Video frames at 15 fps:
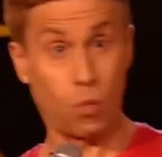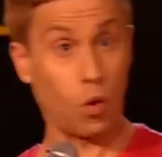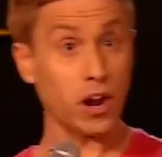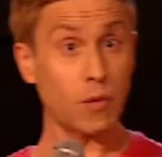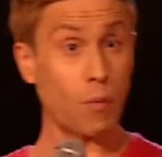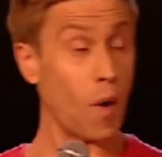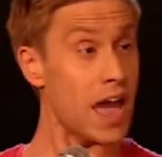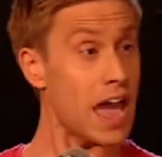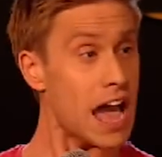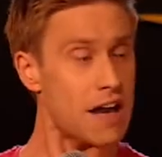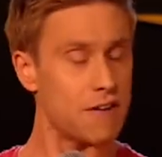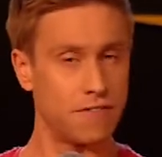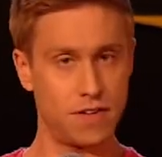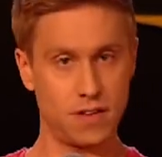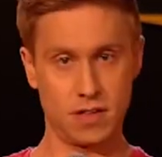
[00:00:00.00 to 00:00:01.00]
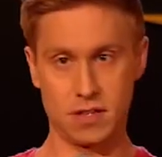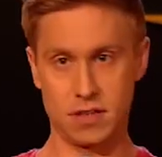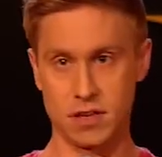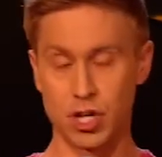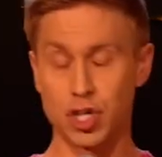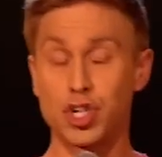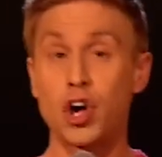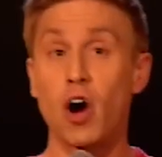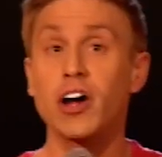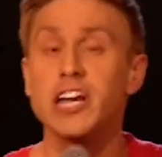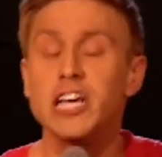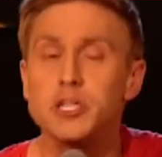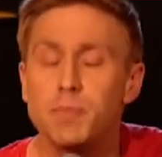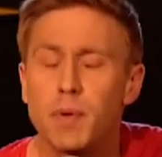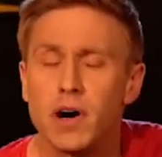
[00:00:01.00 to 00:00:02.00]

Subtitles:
What did we have? Chinese